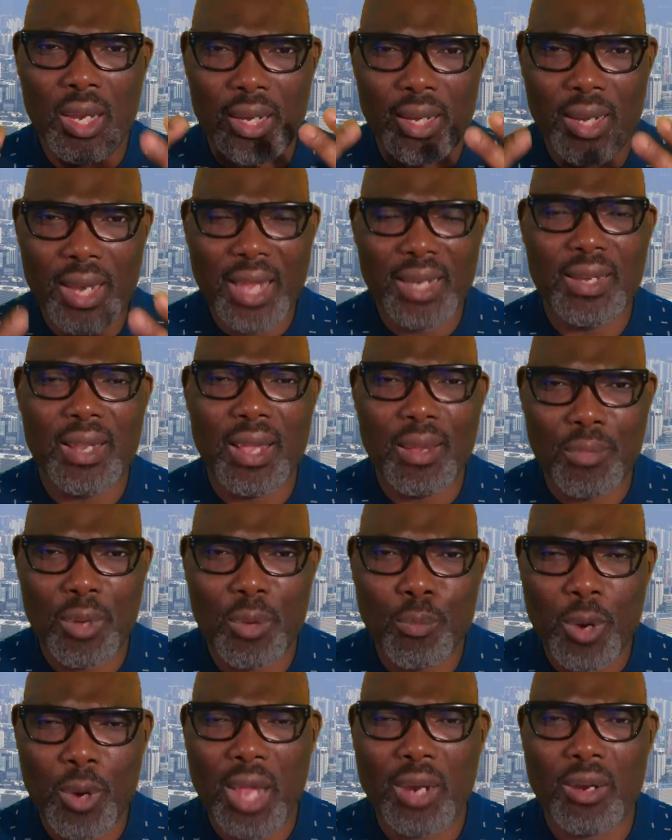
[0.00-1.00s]
Let them
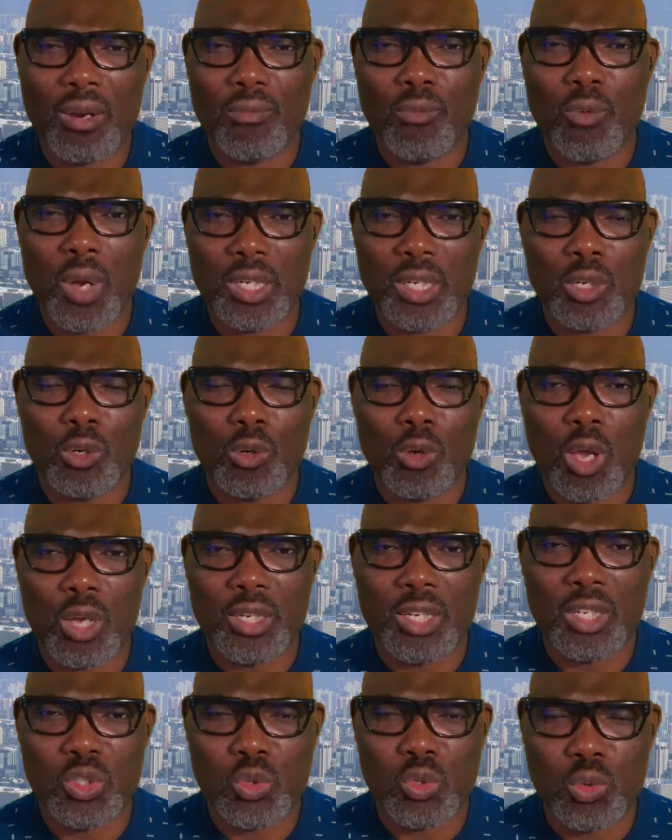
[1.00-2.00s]
be part of what the
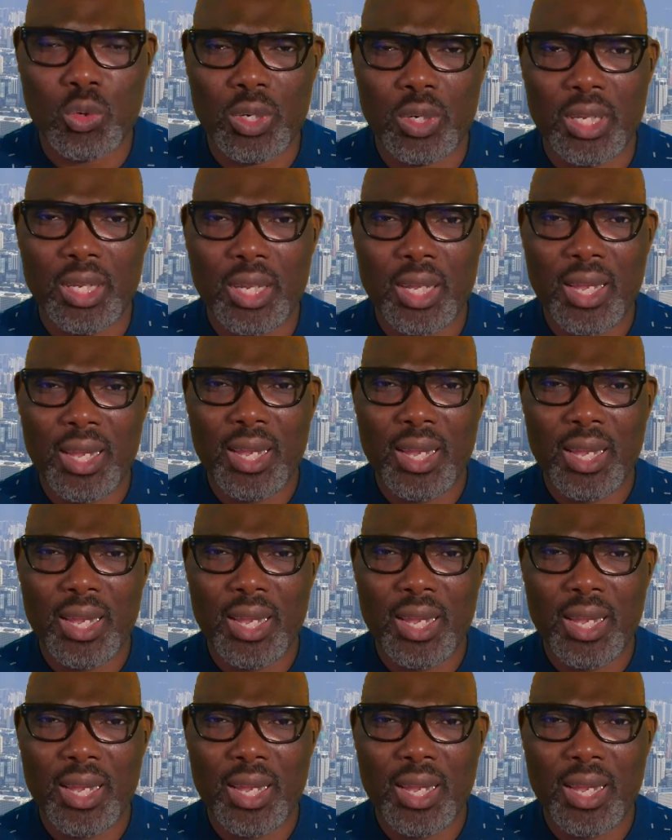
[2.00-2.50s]
Lord is doing.